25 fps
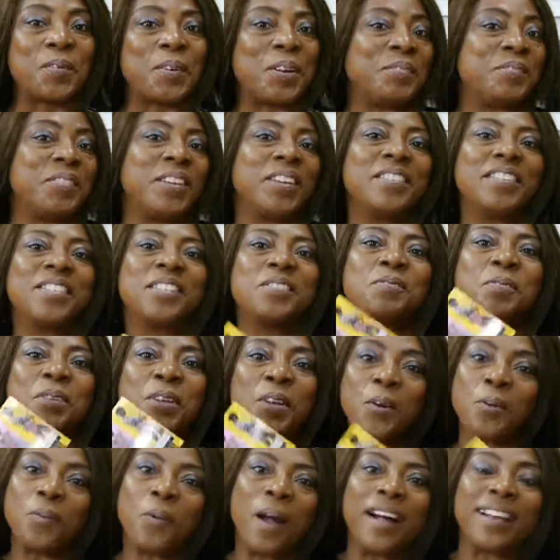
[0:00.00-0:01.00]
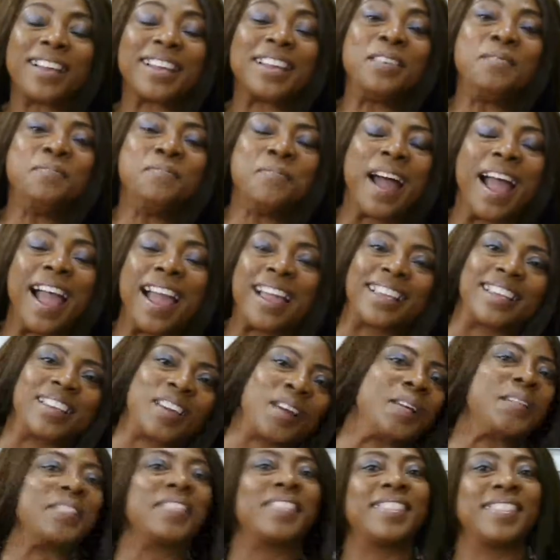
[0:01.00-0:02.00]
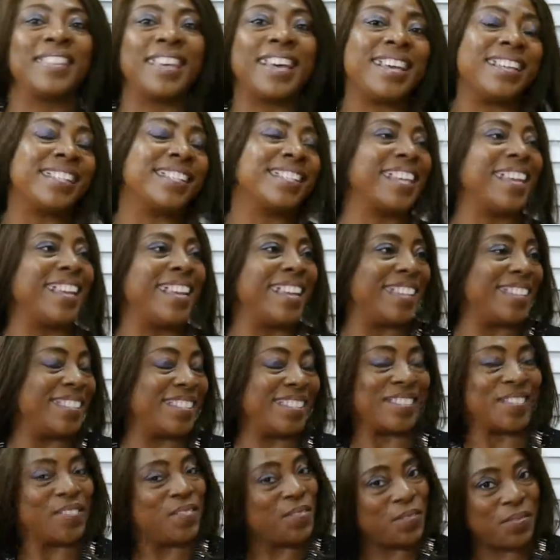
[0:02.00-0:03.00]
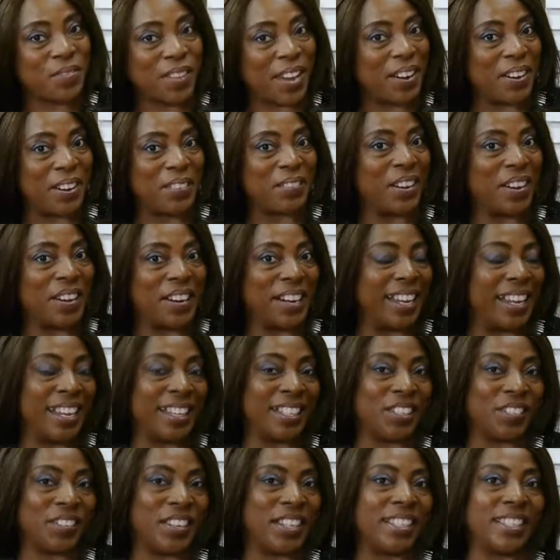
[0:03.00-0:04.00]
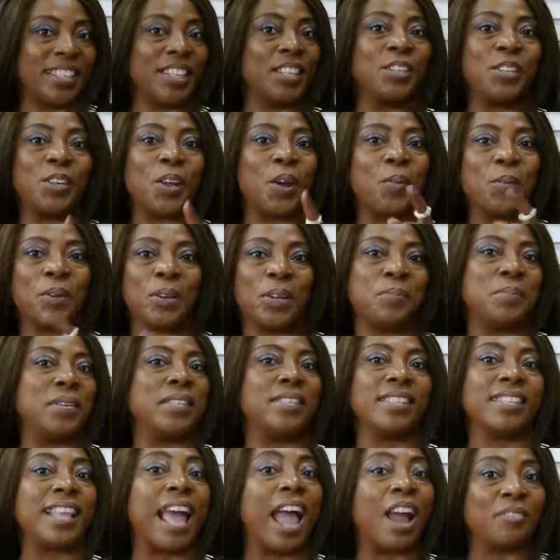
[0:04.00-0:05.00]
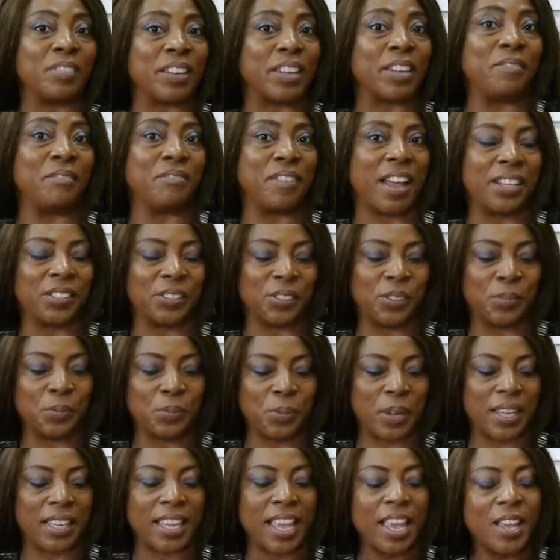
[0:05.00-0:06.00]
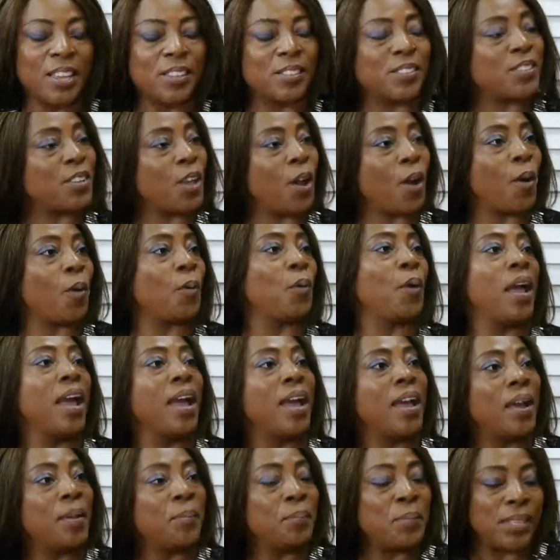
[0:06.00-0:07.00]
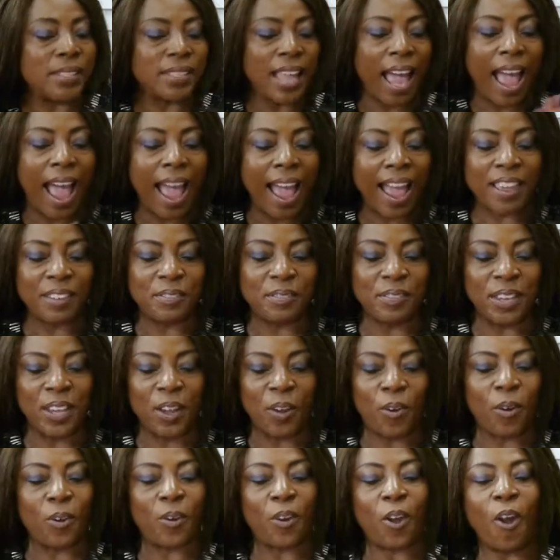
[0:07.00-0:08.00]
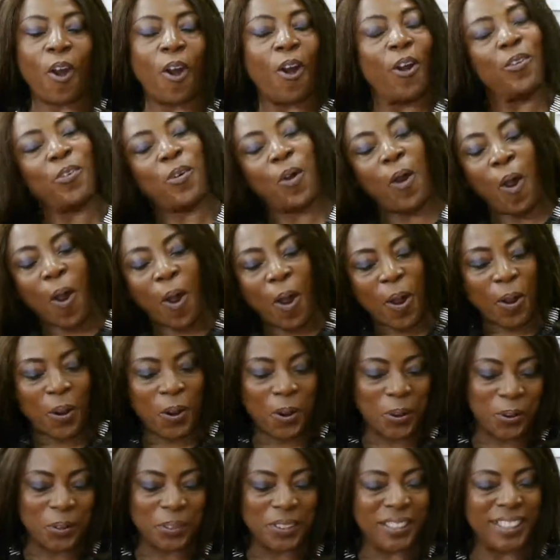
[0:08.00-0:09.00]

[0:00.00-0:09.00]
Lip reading: Well, viewers, you're welcome back. This is very, very interesting. You don't want to miss this African Fashion Week. So, Miss Ivy Okoro.